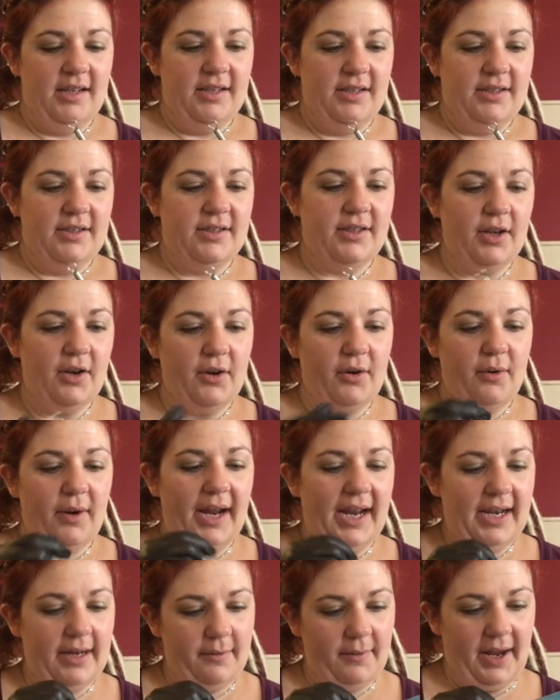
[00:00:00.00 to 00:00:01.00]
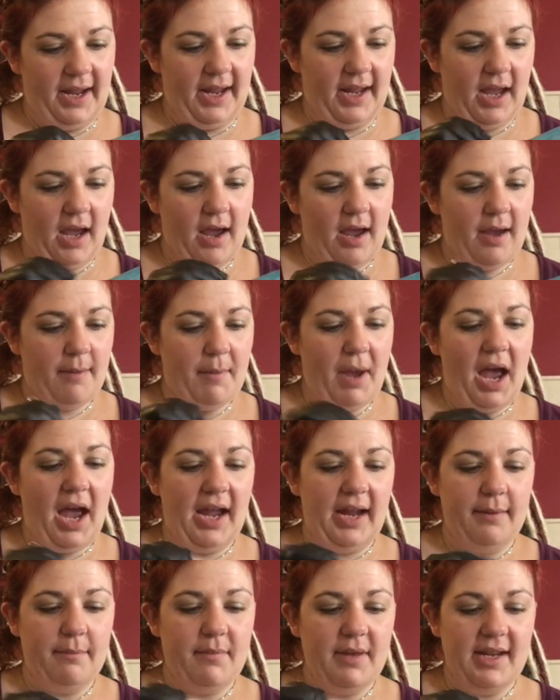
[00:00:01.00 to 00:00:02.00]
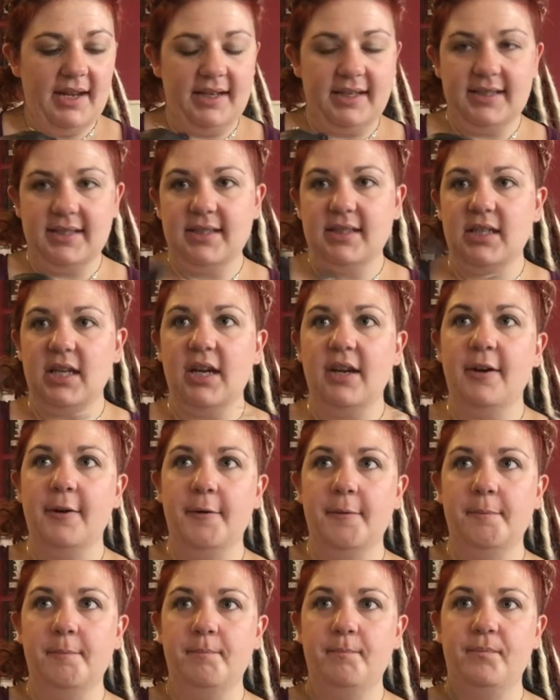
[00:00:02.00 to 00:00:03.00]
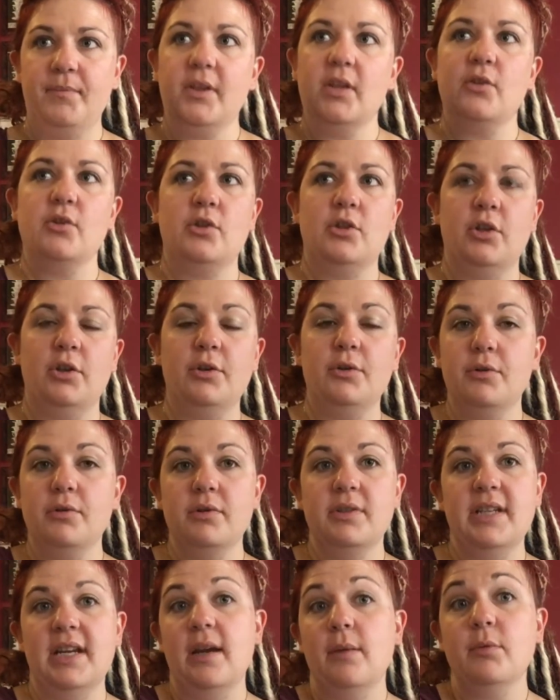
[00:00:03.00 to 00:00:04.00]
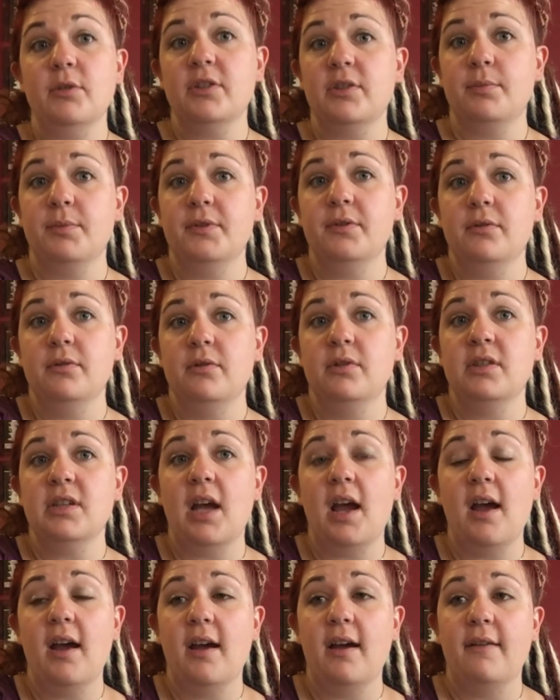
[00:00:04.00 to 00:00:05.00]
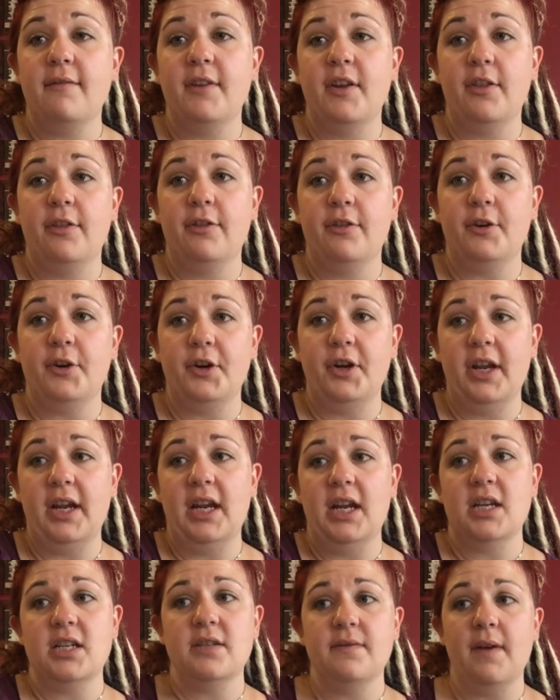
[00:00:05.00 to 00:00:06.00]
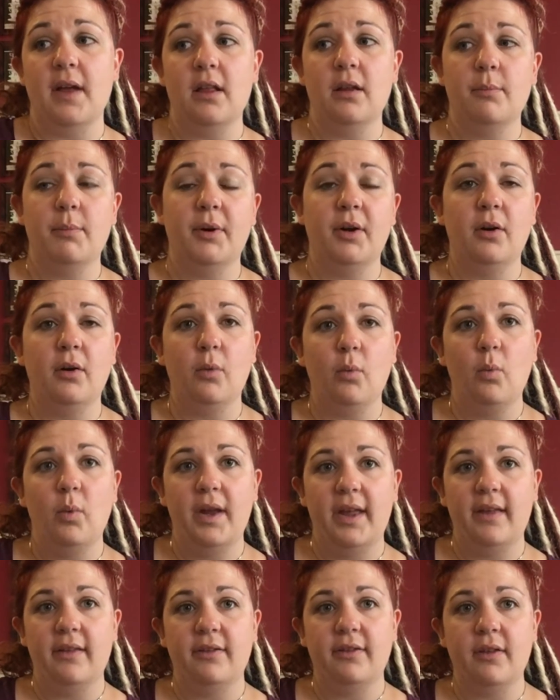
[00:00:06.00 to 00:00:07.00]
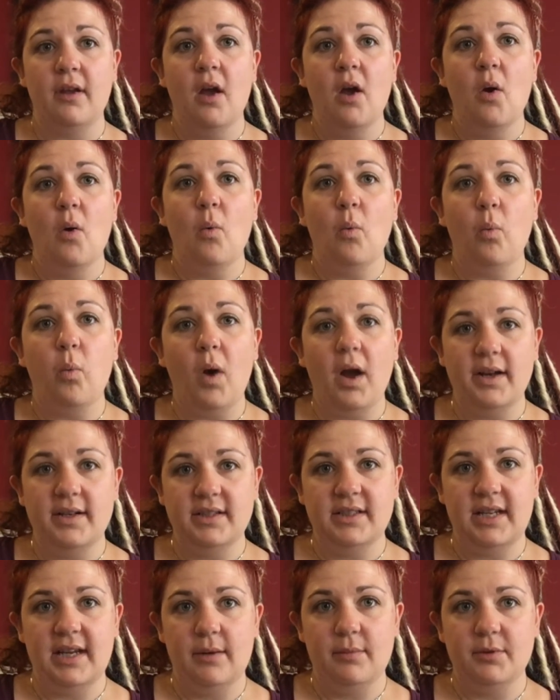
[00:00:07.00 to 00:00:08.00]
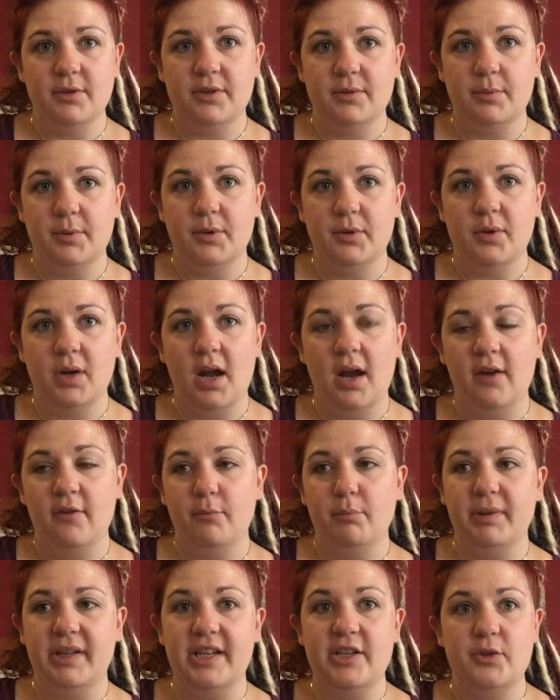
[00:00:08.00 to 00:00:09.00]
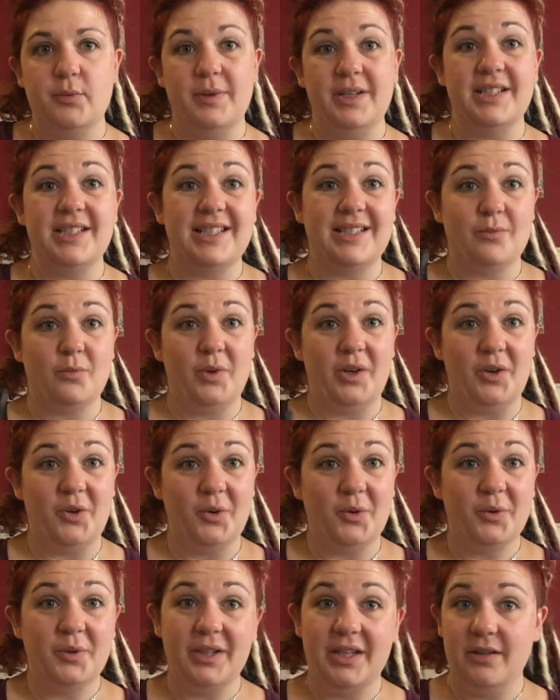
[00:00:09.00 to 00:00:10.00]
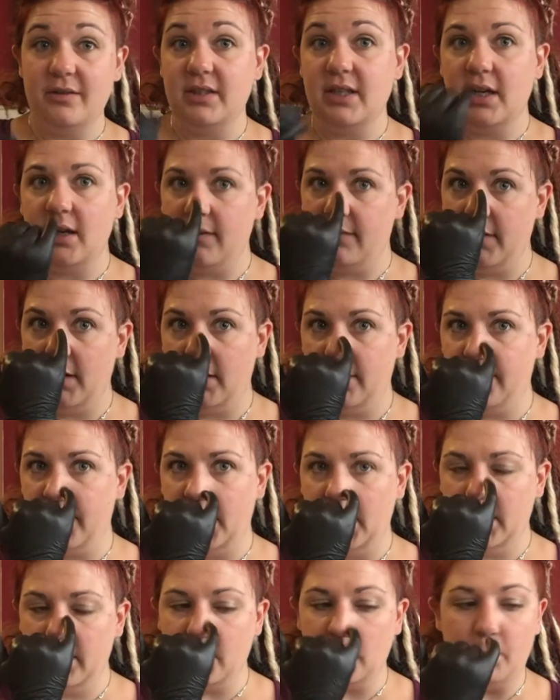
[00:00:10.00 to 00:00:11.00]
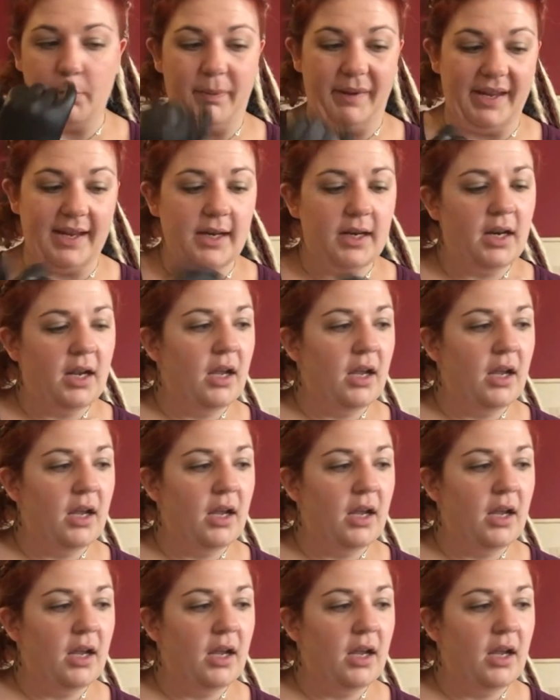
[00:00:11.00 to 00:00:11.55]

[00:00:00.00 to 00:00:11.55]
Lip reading: So anyway, I mixed 2 tablespoons of 30 developer with 1 tablespoon of bleach, because we are only using a very, very little bit.